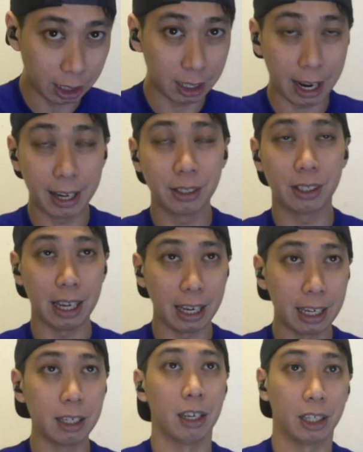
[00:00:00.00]
It has
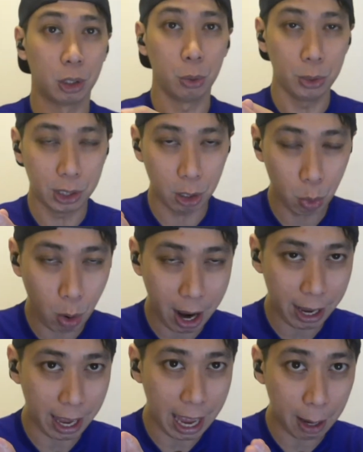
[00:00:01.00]
a
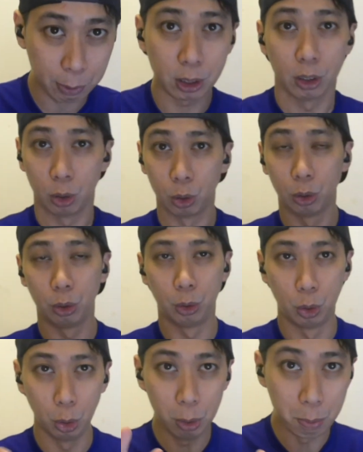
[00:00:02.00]
Qcy apps,
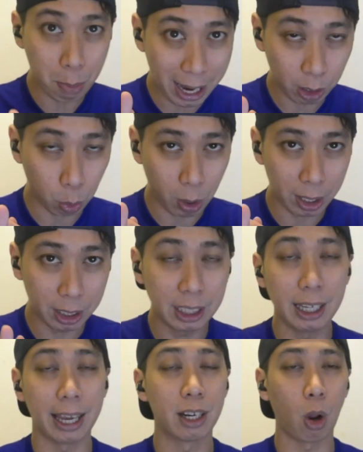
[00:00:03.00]
good mic
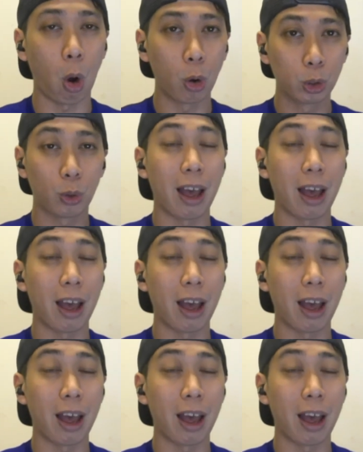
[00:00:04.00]
quality, and also